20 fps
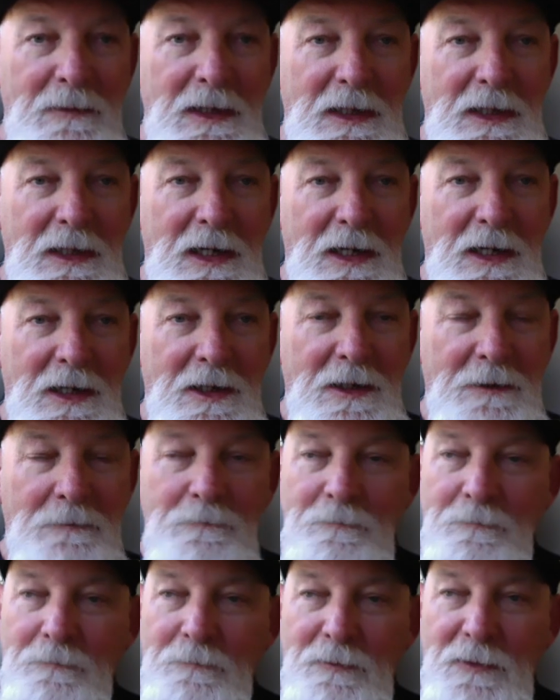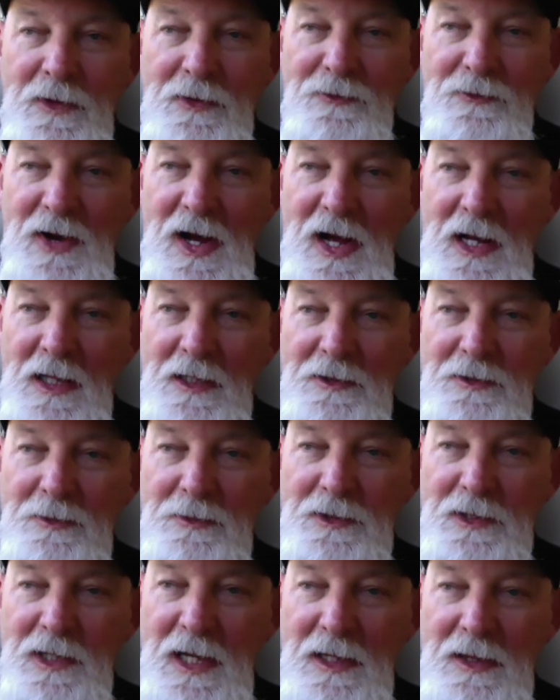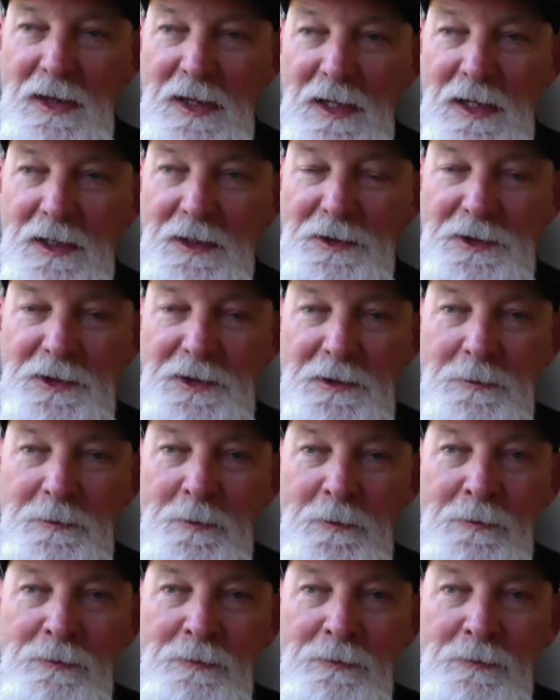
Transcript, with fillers: You know, the violence was like this.